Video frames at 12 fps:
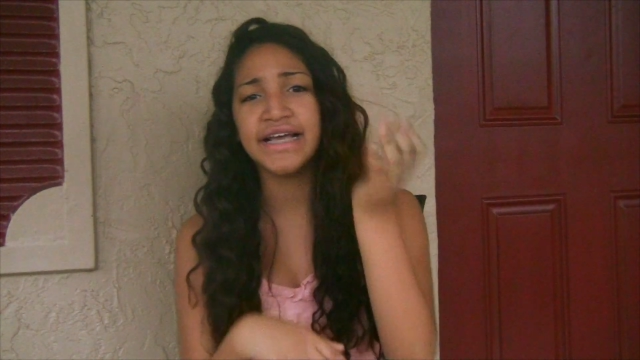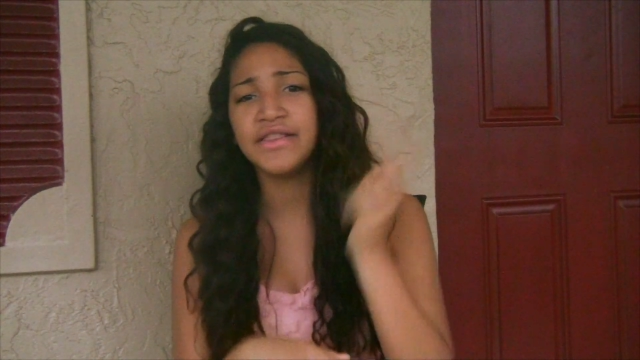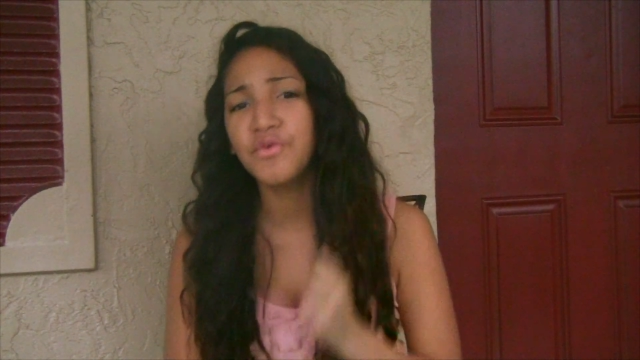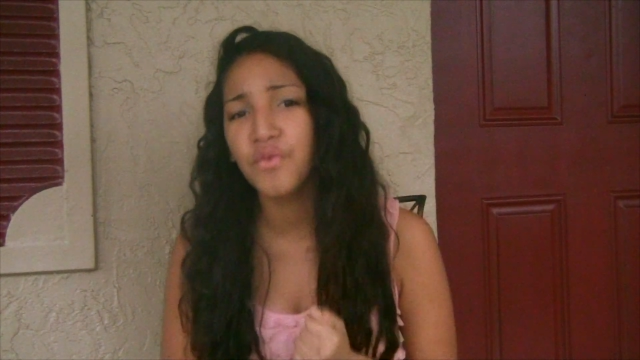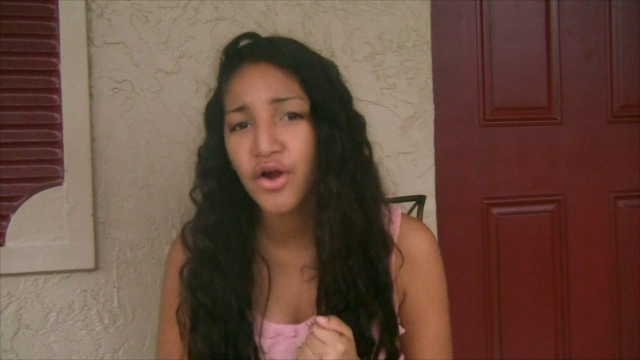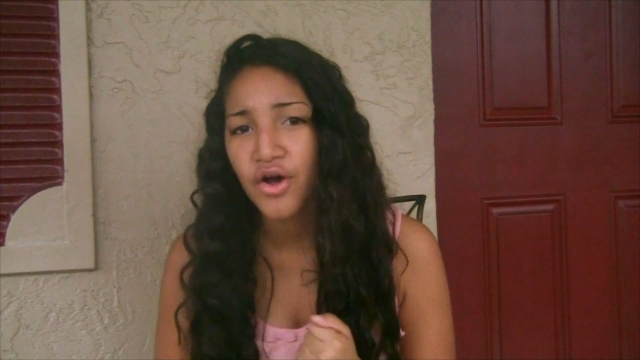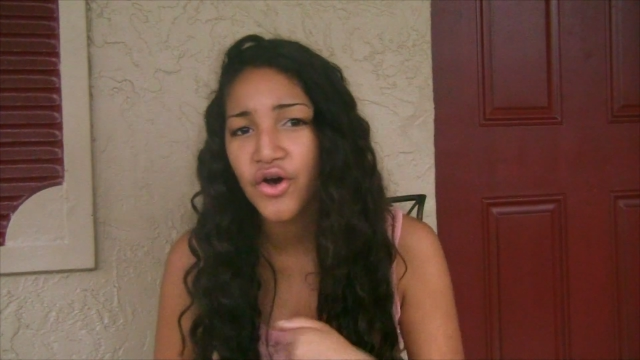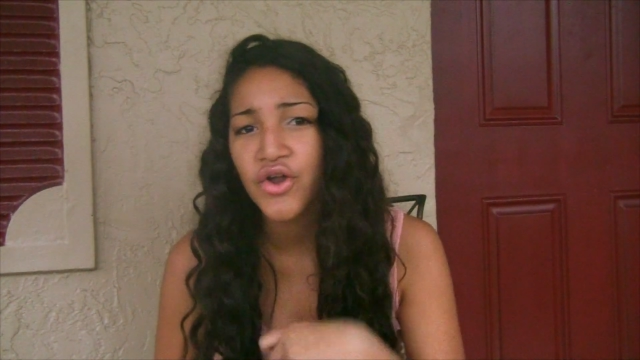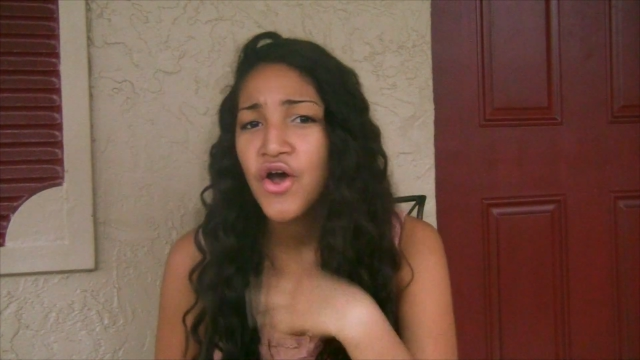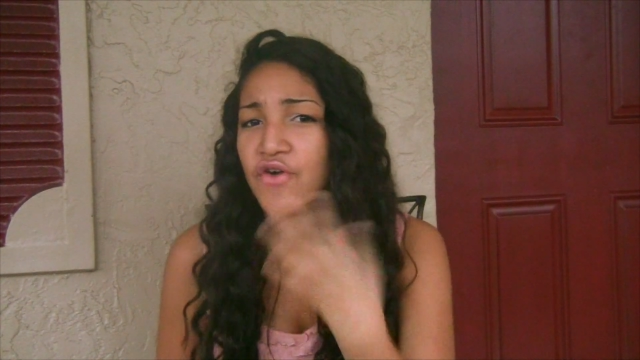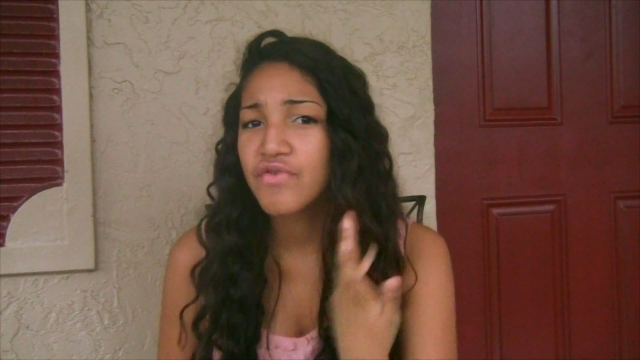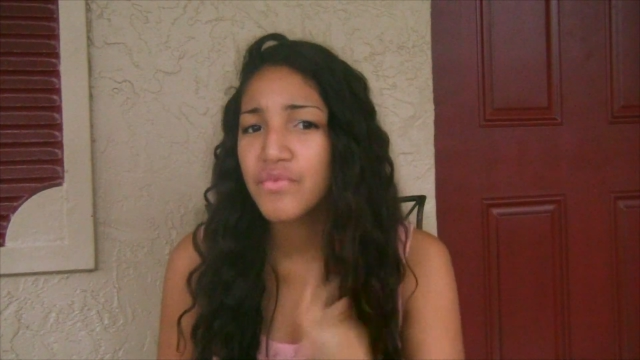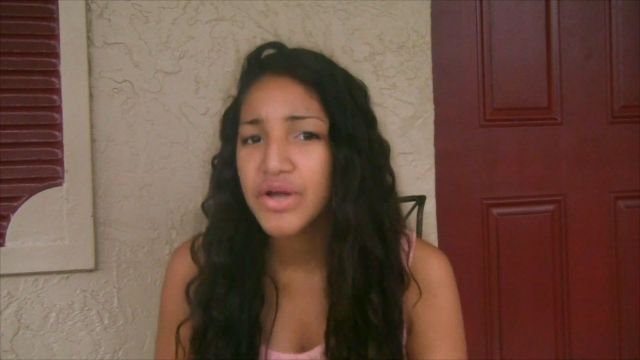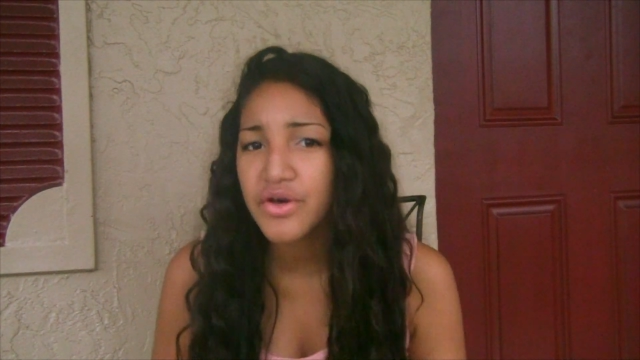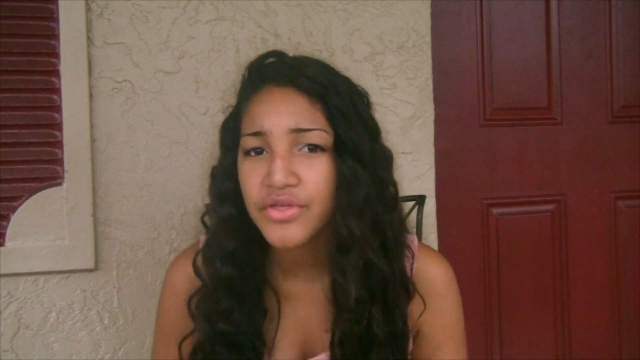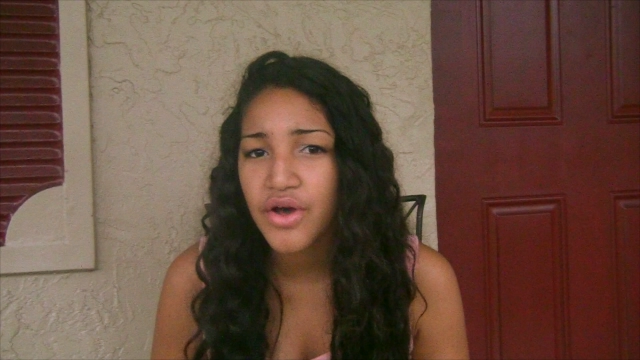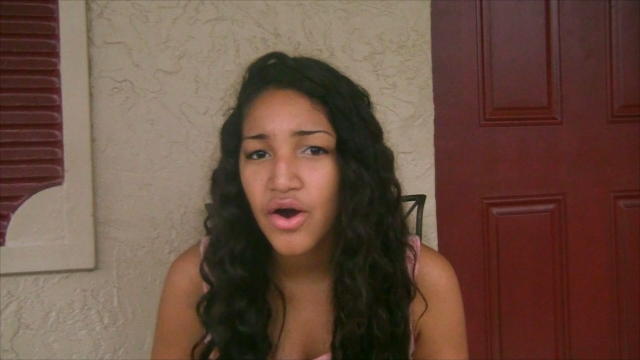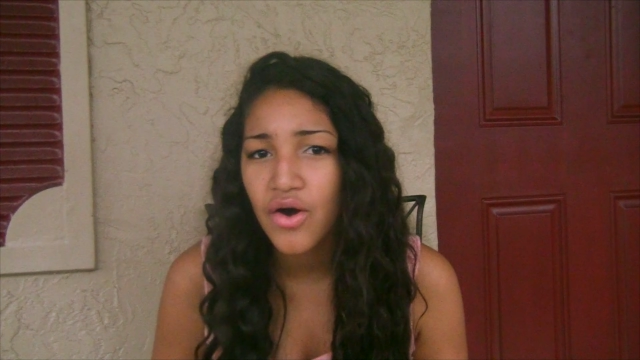in the world, for real
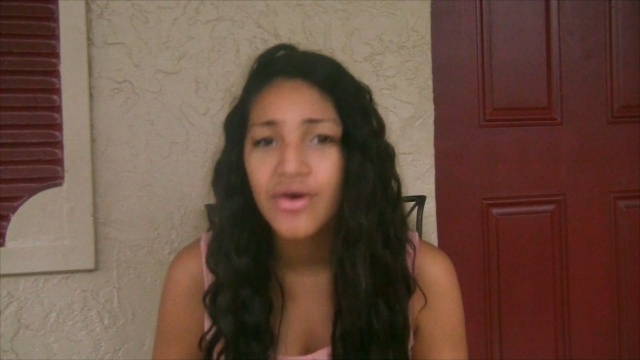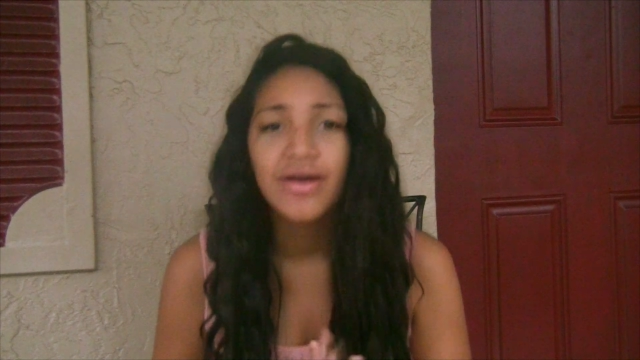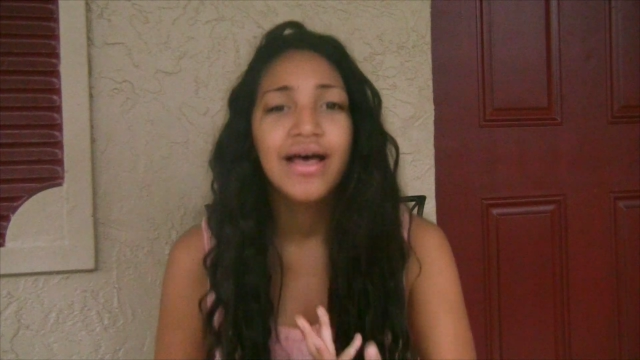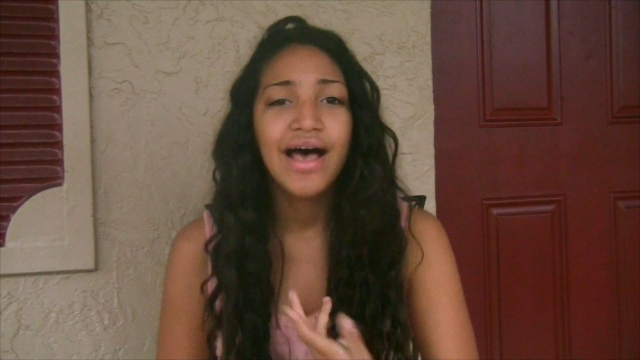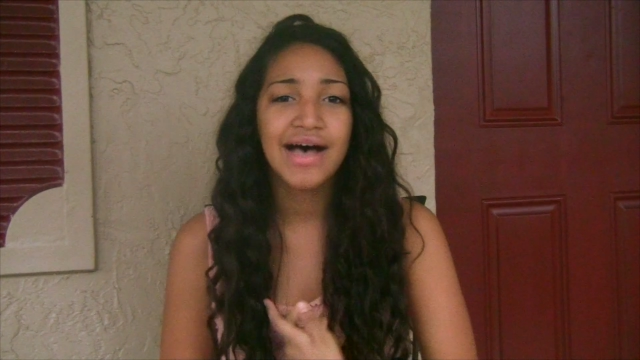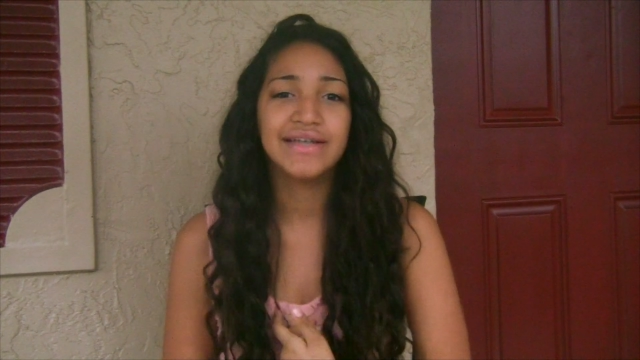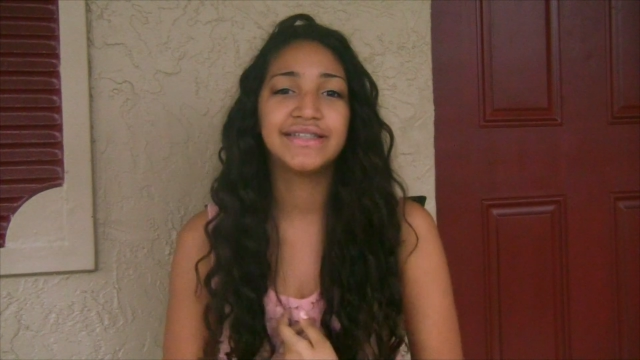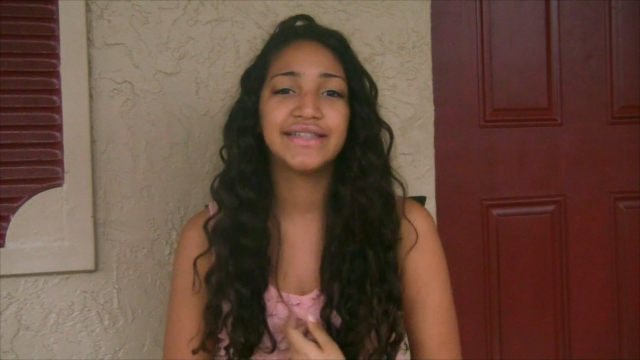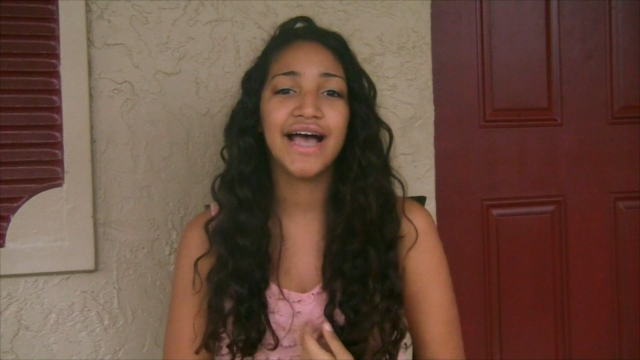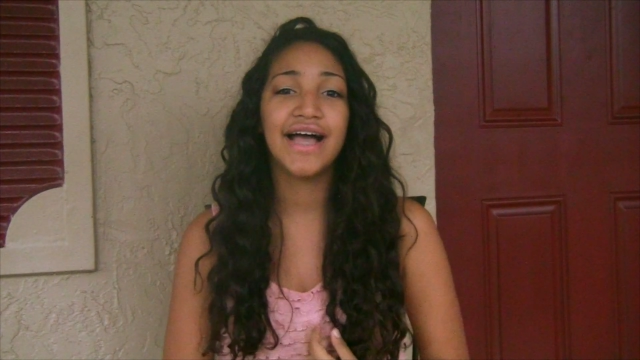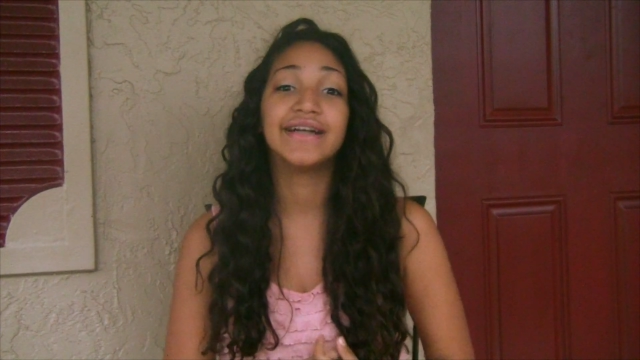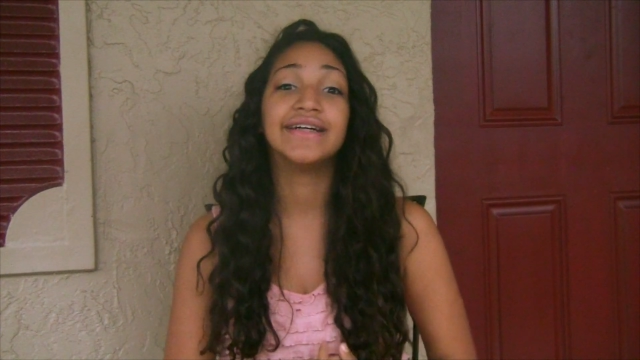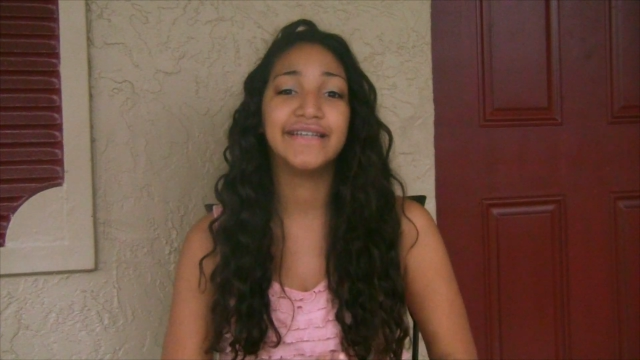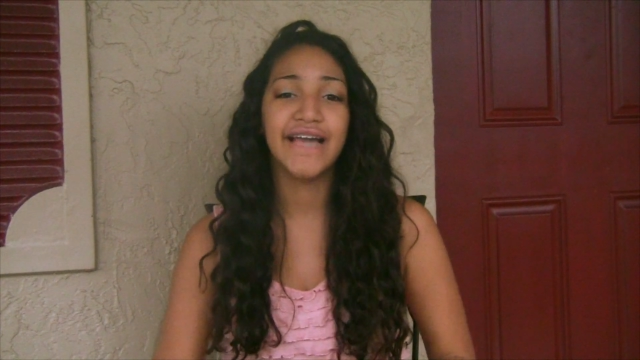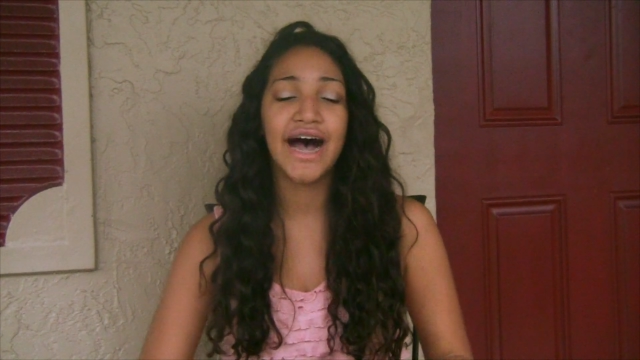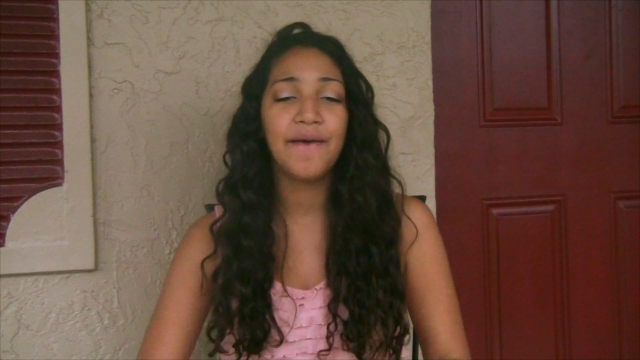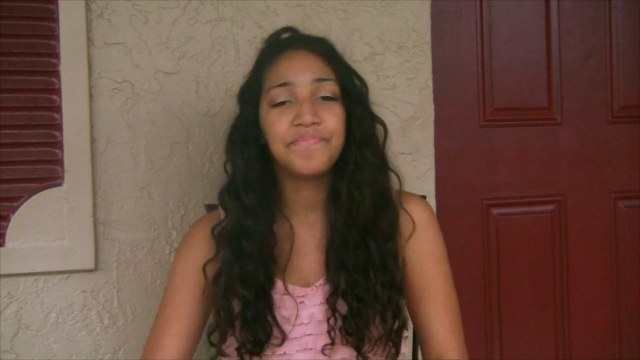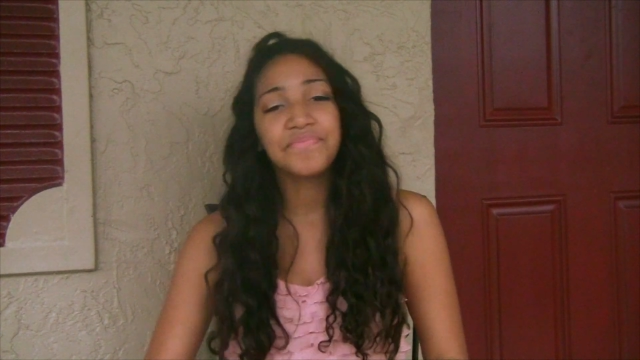though, hashtag
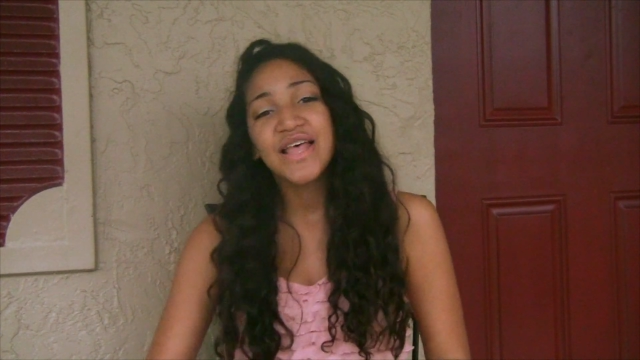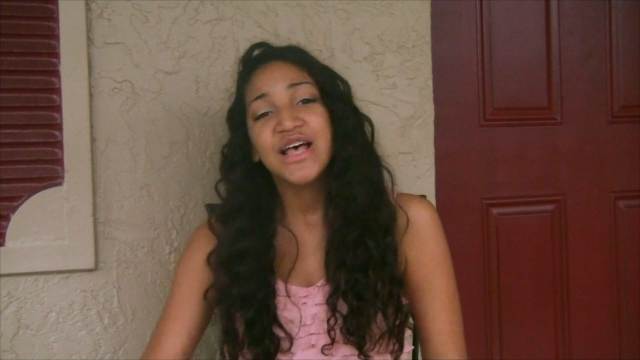yeah.